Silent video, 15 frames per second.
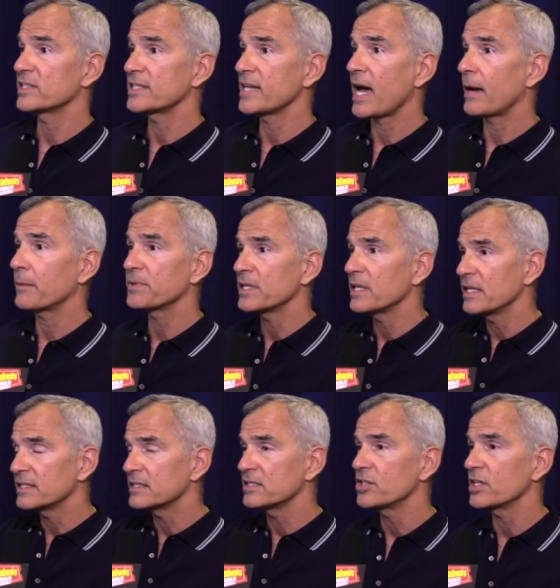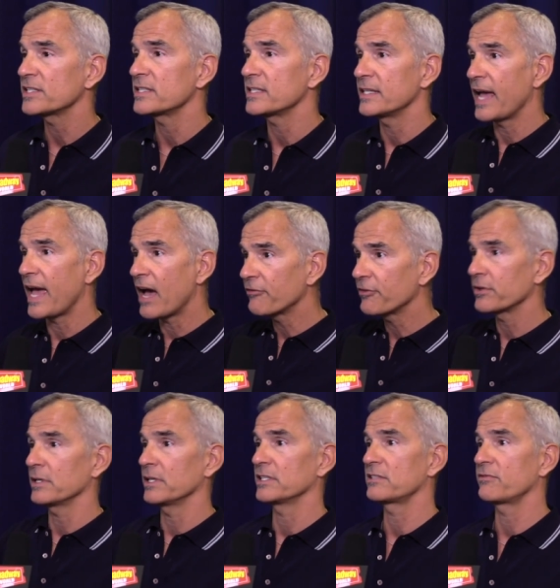it stopped. It's just an
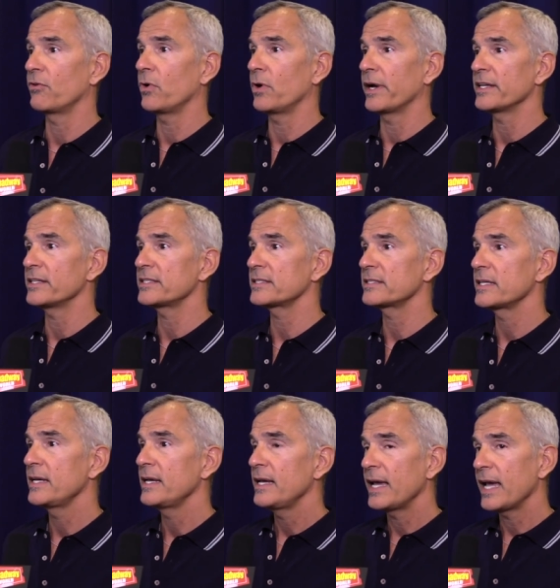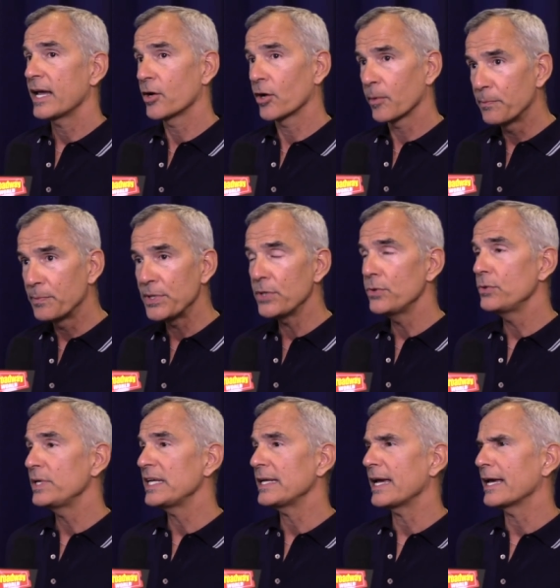effortless voice, and her
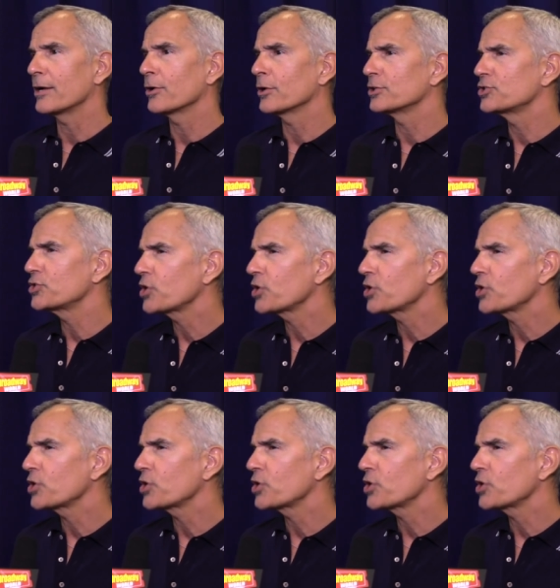beauty and her